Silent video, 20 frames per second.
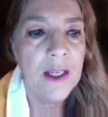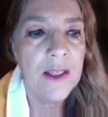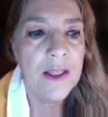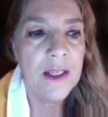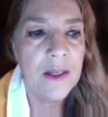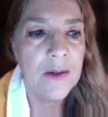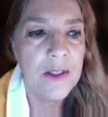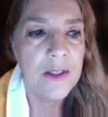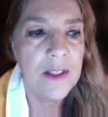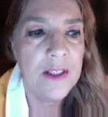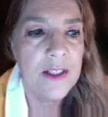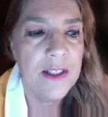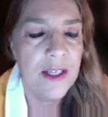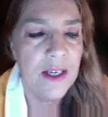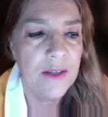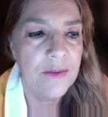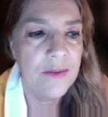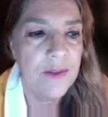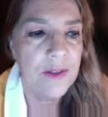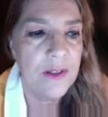There is
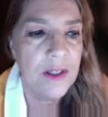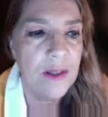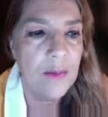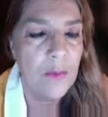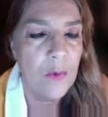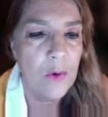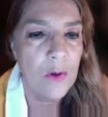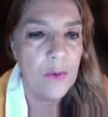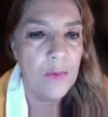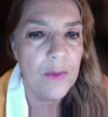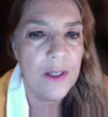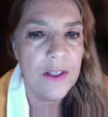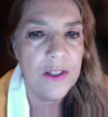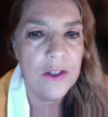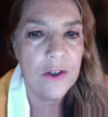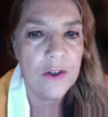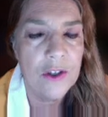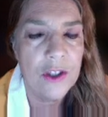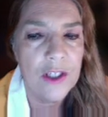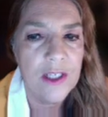definitely more
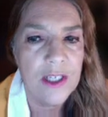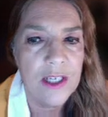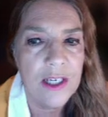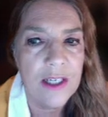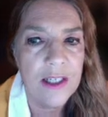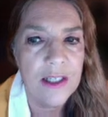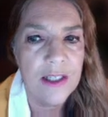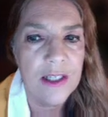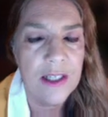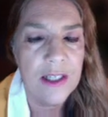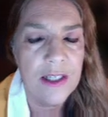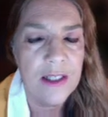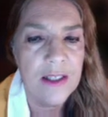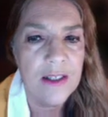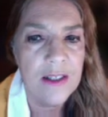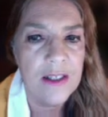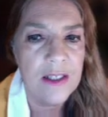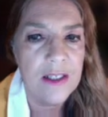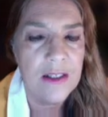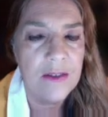research needed in
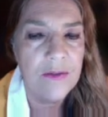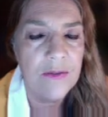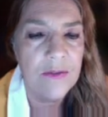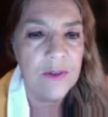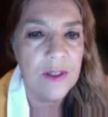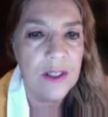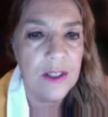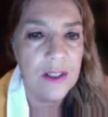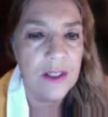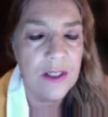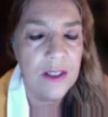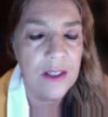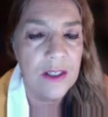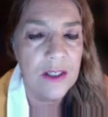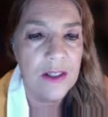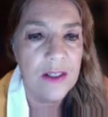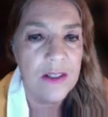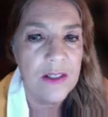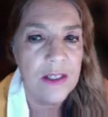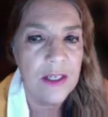this
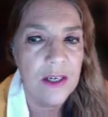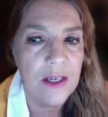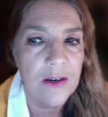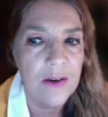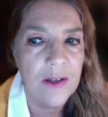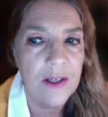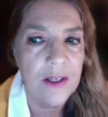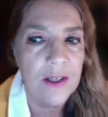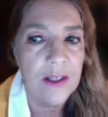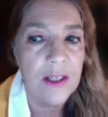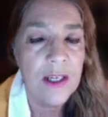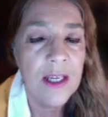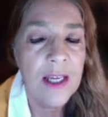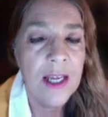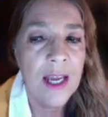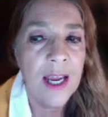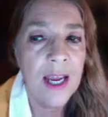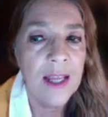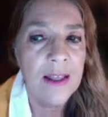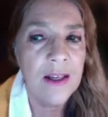area,
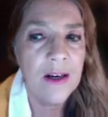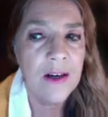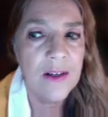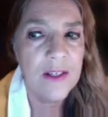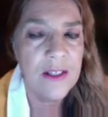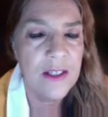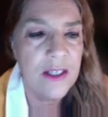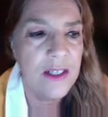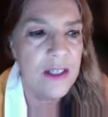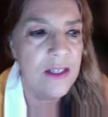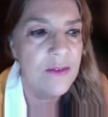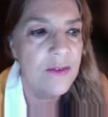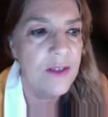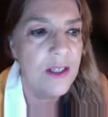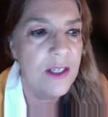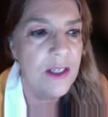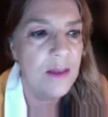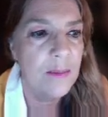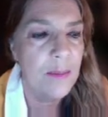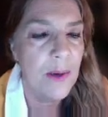and there are
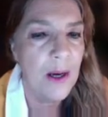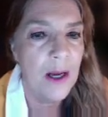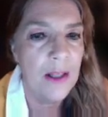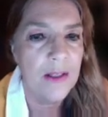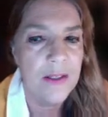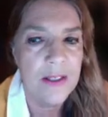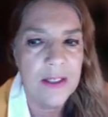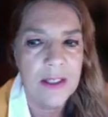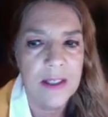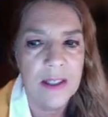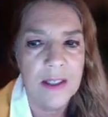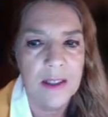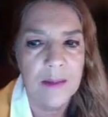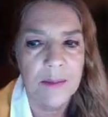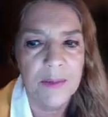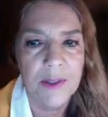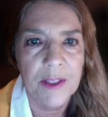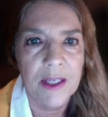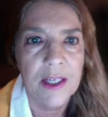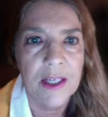significant policy
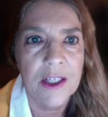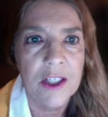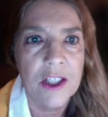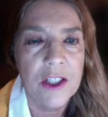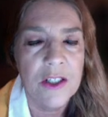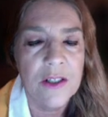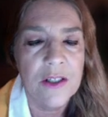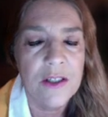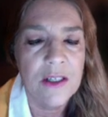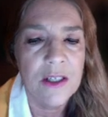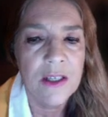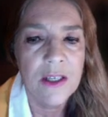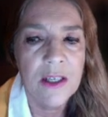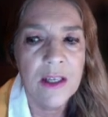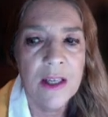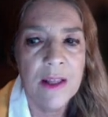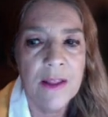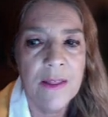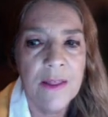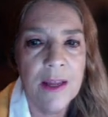implications.
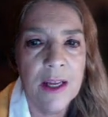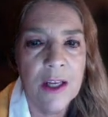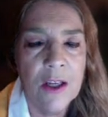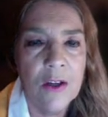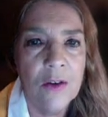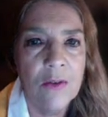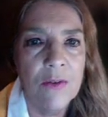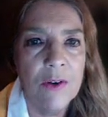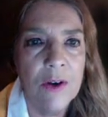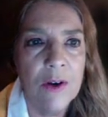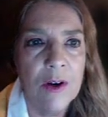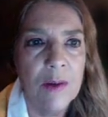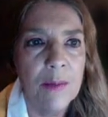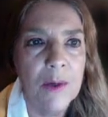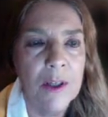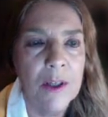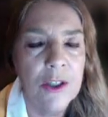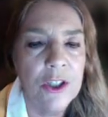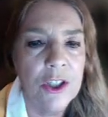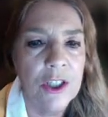Thank you very
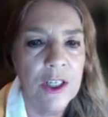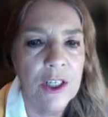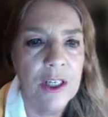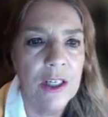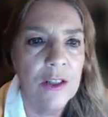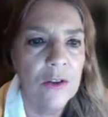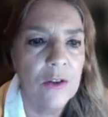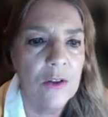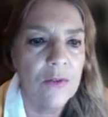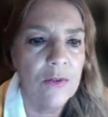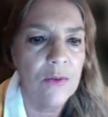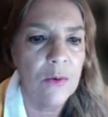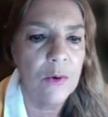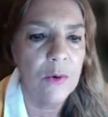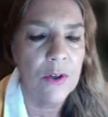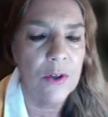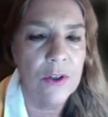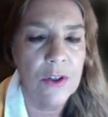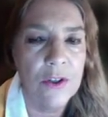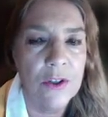much, and I look
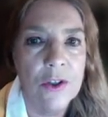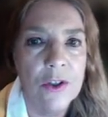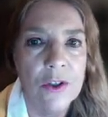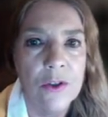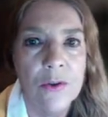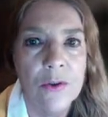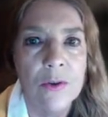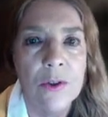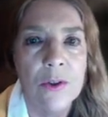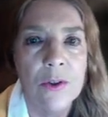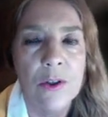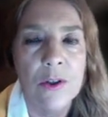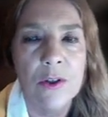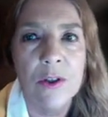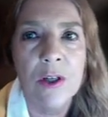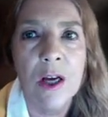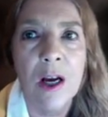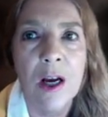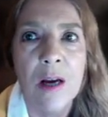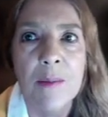forward to your
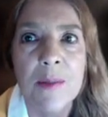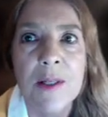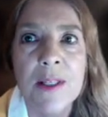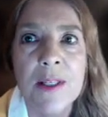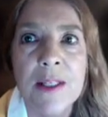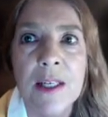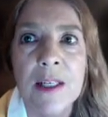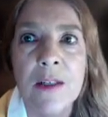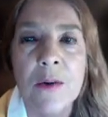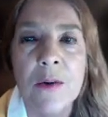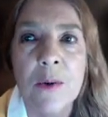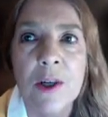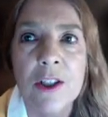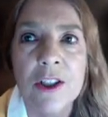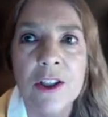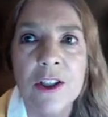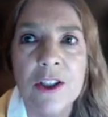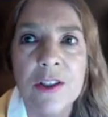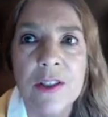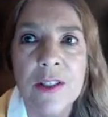comments and
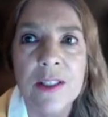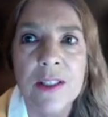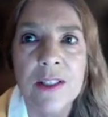questions.